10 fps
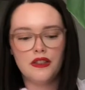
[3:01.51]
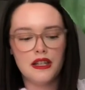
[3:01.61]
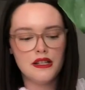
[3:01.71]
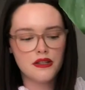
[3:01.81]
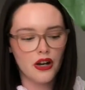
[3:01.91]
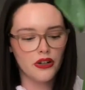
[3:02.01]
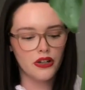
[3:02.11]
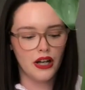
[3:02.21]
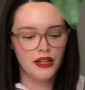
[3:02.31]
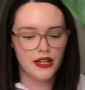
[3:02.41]
These are
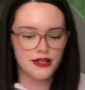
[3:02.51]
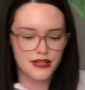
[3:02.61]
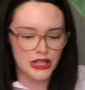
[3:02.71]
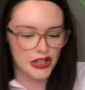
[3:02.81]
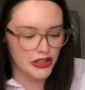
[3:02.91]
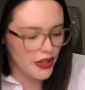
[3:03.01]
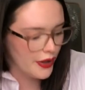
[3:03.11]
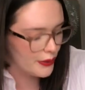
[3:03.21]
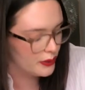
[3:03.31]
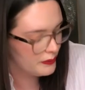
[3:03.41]
not necessary in the
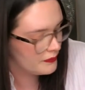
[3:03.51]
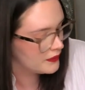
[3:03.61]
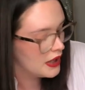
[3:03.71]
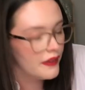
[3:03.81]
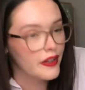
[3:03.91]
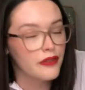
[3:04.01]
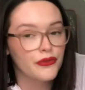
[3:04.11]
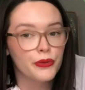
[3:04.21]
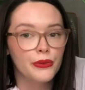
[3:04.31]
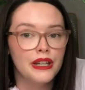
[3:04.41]
home. They're
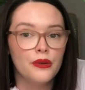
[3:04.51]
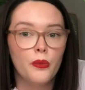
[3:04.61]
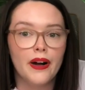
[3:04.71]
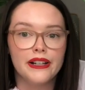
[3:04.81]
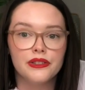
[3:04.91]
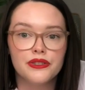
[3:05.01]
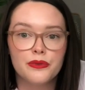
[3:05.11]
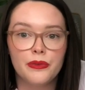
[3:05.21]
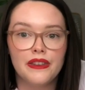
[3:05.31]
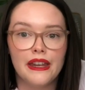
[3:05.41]
for in the wild
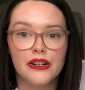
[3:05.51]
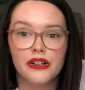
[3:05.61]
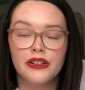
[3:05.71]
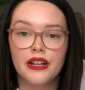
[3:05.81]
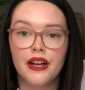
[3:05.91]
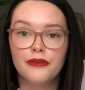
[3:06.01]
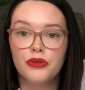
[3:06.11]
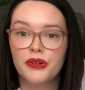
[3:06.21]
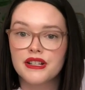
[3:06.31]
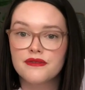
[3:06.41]
when they're on the
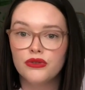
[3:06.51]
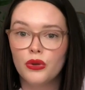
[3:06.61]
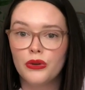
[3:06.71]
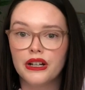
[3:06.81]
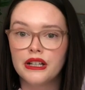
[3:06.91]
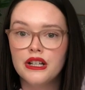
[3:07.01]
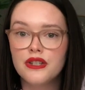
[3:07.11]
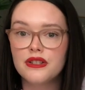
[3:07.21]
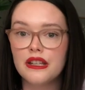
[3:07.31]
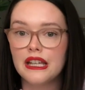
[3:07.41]
forest floor,
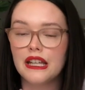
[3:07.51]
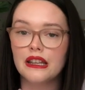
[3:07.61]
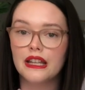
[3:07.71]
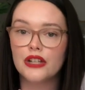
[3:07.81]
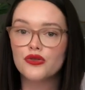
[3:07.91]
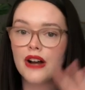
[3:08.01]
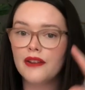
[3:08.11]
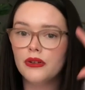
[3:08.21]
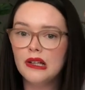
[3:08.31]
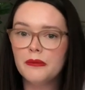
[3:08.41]
so they can like
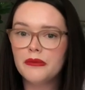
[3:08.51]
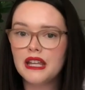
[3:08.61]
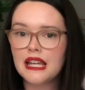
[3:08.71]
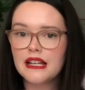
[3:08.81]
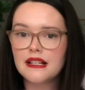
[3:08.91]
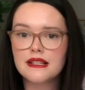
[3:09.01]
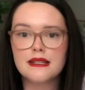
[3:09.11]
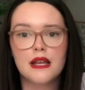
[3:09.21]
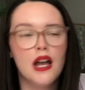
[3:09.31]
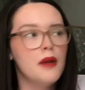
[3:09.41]
travel up things,
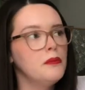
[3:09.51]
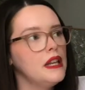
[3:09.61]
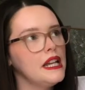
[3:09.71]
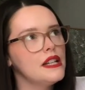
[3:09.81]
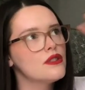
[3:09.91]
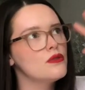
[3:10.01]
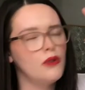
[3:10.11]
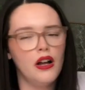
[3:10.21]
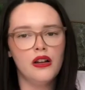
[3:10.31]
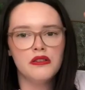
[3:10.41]
plants,
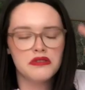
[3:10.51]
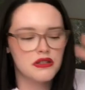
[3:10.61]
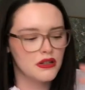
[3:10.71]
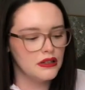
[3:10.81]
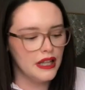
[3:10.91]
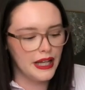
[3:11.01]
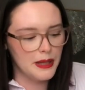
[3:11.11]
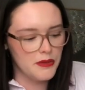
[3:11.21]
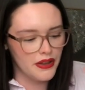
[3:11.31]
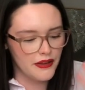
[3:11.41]
walls,
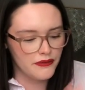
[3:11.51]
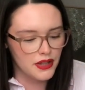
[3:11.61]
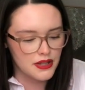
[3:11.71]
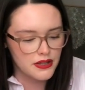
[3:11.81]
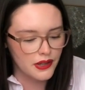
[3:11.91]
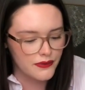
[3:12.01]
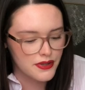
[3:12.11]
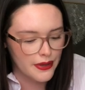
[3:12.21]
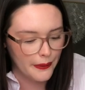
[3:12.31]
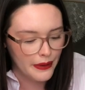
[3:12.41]
climb, all that fun stuff.
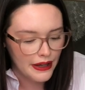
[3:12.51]
So